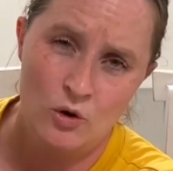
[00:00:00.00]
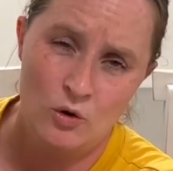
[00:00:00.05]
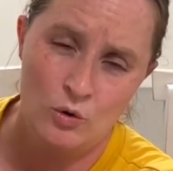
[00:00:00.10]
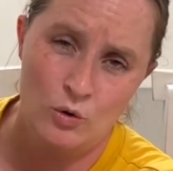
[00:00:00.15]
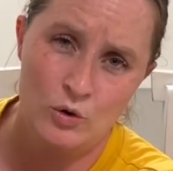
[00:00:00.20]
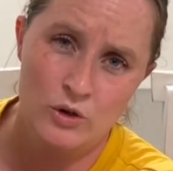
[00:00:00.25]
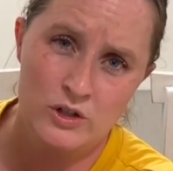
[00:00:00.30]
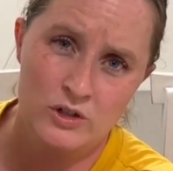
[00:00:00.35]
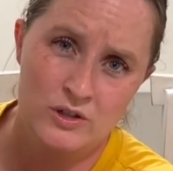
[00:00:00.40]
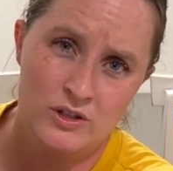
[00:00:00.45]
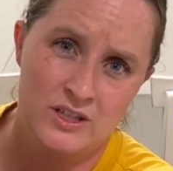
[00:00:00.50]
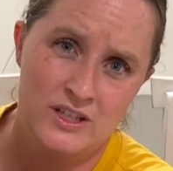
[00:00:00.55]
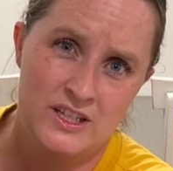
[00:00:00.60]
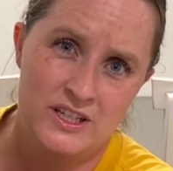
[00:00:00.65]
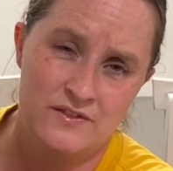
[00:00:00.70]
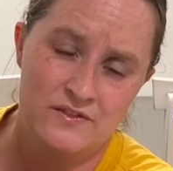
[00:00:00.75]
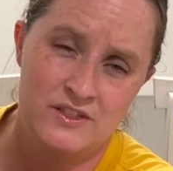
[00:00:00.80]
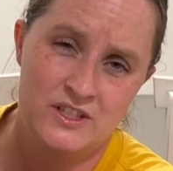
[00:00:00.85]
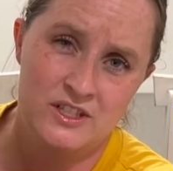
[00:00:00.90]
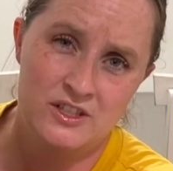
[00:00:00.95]
or you can
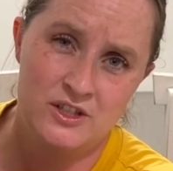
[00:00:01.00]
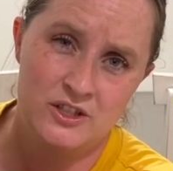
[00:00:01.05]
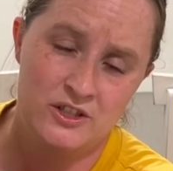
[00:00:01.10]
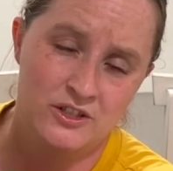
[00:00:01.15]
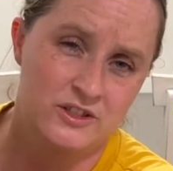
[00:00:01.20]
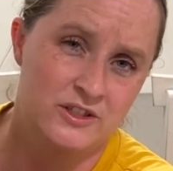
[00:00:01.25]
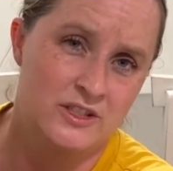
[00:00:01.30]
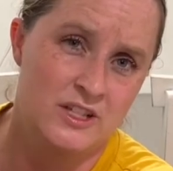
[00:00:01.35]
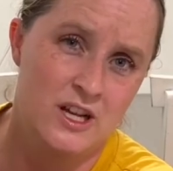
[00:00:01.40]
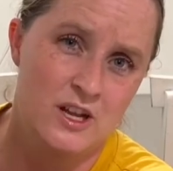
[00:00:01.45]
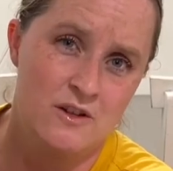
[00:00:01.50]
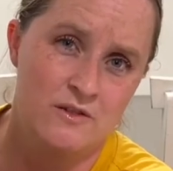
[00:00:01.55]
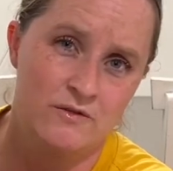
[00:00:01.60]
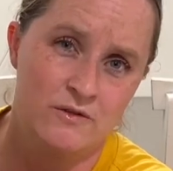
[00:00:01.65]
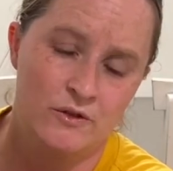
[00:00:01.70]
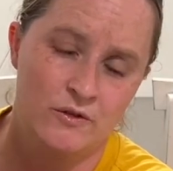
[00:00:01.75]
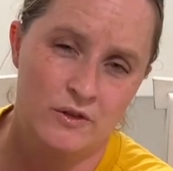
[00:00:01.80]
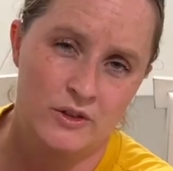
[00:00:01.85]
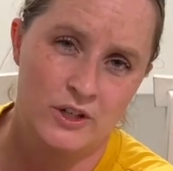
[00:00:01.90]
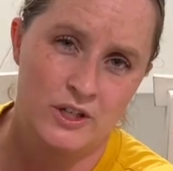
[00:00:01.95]
gift it to yourself
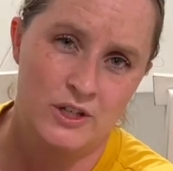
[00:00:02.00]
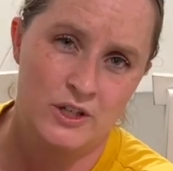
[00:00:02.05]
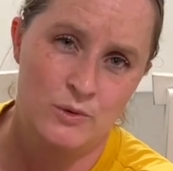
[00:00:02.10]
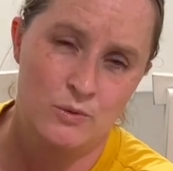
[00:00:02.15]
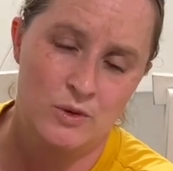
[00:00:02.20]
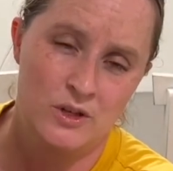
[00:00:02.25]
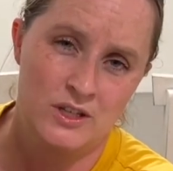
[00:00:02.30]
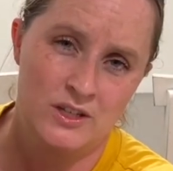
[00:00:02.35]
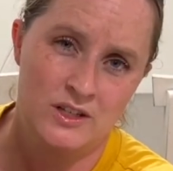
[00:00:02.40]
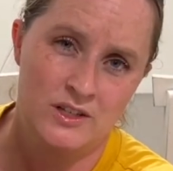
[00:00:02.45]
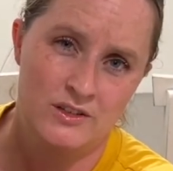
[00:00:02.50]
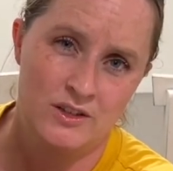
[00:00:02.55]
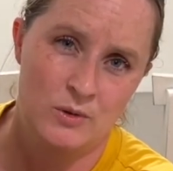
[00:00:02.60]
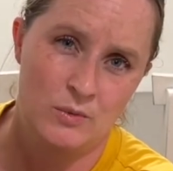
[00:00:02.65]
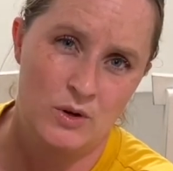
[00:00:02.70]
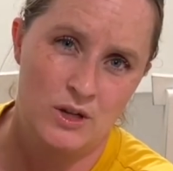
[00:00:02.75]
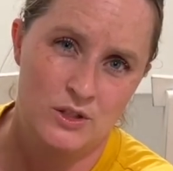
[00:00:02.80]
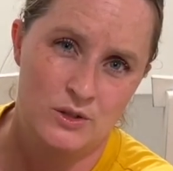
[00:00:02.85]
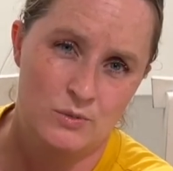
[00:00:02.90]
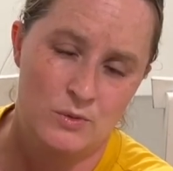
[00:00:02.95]
or anyone that
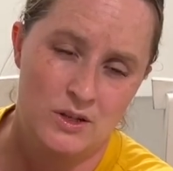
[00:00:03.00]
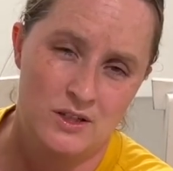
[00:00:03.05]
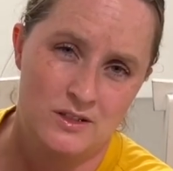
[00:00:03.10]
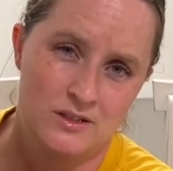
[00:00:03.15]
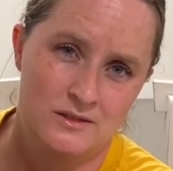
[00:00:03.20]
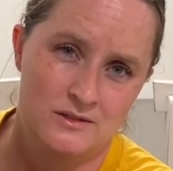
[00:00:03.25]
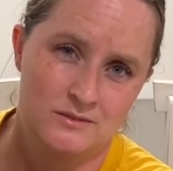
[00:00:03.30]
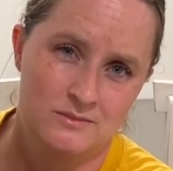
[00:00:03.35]
wants one.